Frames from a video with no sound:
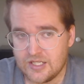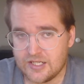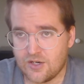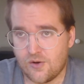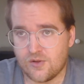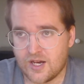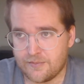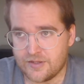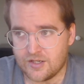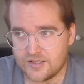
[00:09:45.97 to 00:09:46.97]
an
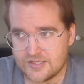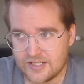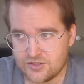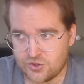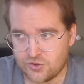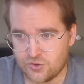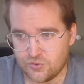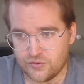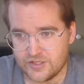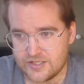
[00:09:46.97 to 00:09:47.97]
O-lineman on day
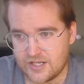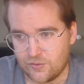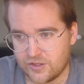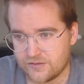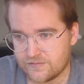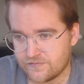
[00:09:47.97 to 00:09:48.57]
2 than day 1.